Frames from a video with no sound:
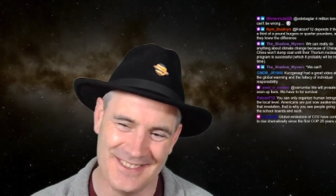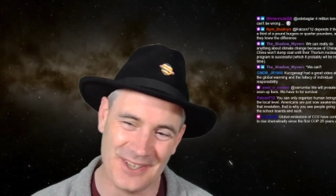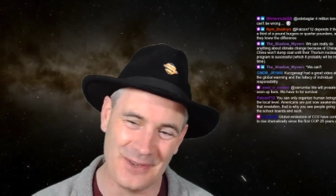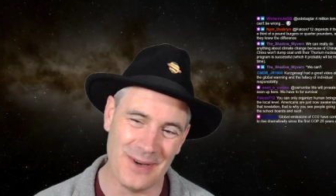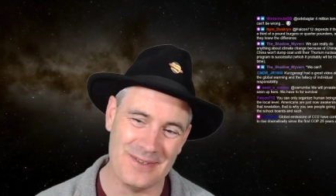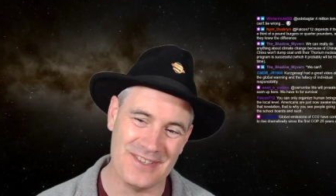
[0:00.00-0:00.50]

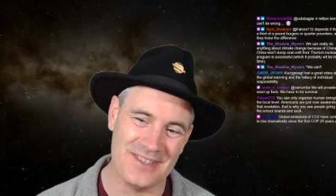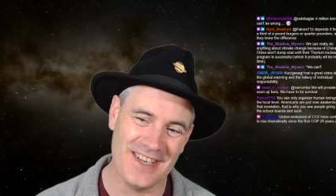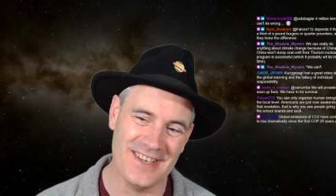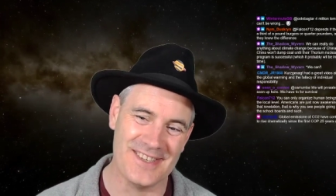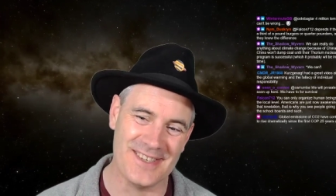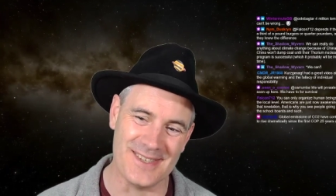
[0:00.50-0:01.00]
quote a
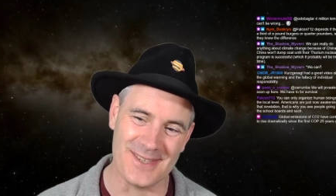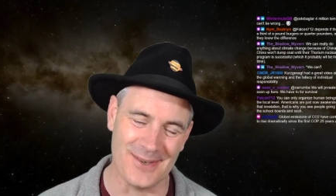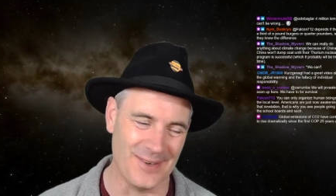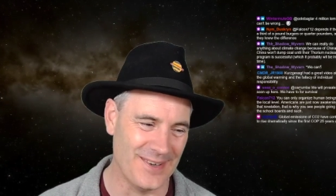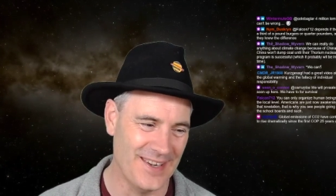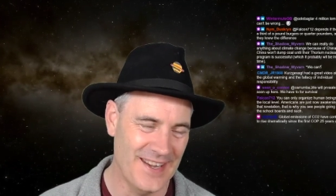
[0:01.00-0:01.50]
Genesis
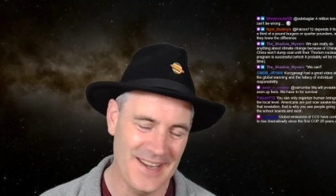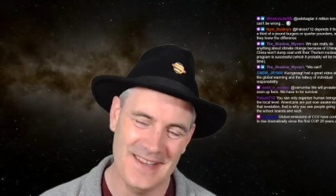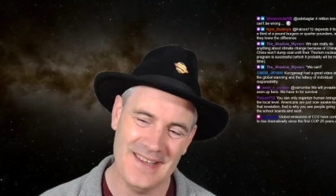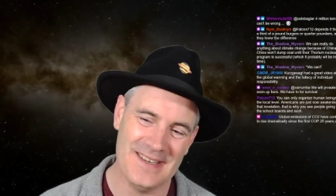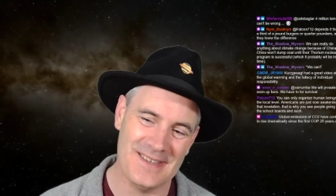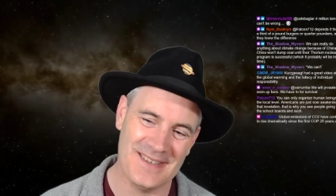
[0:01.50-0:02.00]
song,
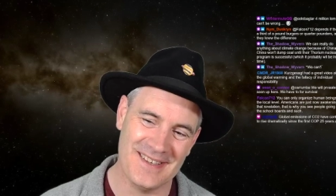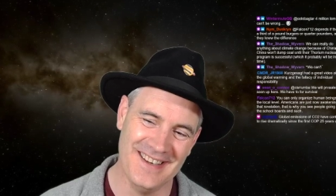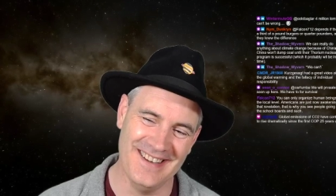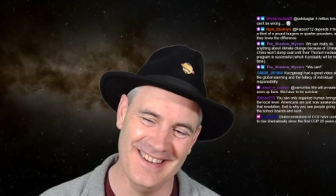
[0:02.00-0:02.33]
there's